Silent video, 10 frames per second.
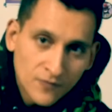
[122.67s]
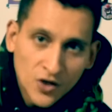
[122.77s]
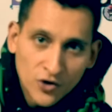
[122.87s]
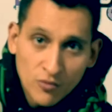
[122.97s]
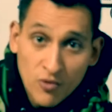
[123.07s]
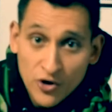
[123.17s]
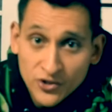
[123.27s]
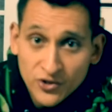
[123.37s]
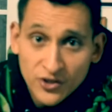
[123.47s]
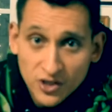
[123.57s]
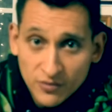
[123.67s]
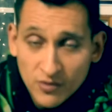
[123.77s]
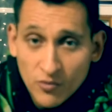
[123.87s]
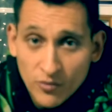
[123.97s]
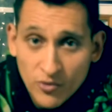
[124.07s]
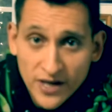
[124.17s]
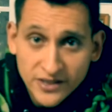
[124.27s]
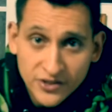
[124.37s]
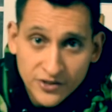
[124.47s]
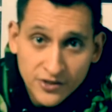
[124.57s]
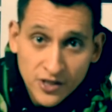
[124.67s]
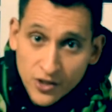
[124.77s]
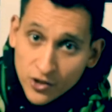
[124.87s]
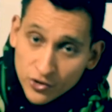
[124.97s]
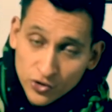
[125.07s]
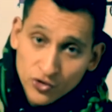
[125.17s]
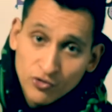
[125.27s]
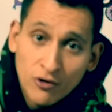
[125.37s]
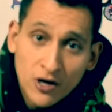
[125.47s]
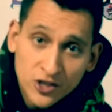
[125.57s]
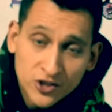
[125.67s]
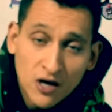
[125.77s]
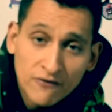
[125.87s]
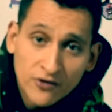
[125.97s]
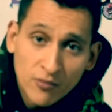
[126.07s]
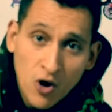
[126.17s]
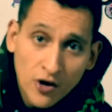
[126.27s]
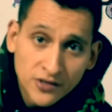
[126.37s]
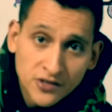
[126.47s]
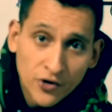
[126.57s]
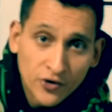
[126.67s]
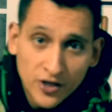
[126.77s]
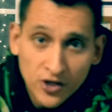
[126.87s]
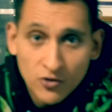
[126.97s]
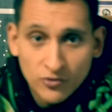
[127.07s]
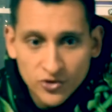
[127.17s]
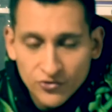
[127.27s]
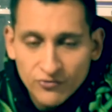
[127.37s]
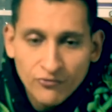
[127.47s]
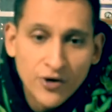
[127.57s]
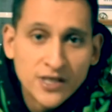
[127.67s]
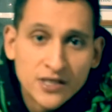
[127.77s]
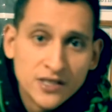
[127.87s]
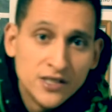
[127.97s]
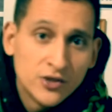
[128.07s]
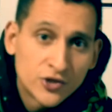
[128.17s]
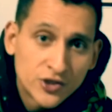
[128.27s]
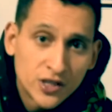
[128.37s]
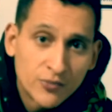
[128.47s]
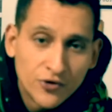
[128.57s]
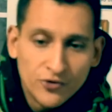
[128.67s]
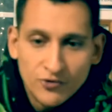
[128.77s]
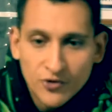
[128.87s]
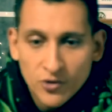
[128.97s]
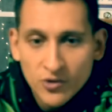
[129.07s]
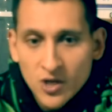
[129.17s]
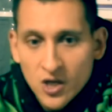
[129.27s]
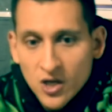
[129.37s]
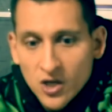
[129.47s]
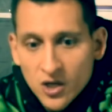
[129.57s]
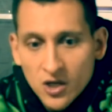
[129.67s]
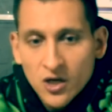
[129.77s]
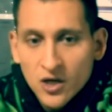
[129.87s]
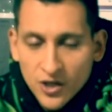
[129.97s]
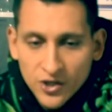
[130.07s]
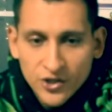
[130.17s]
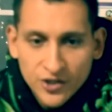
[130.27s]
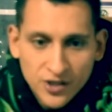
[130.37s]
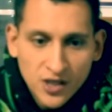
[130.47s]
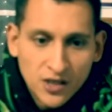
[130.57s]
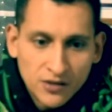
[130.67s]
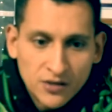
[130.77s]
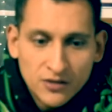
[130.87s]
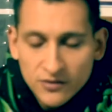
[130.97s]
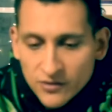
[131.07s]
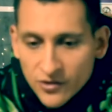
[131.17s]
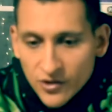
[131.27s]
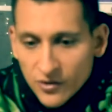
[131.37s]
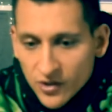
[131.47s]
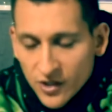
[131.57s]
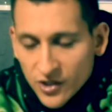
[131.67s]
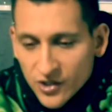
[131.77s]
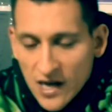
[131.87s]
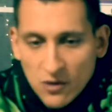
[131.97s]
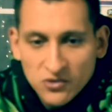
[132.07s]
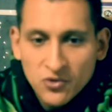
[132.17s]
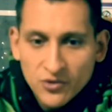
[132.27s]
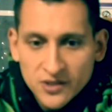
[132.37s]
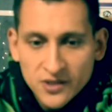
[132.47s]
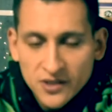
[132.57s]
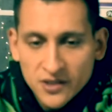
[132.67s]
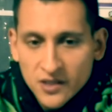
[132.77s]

you know, parts are a little bit more pricier. Do you know how to shop for the parts? Are you gonna go sh run to the dealership, or do you know a good, uh, you know, a good outsourcing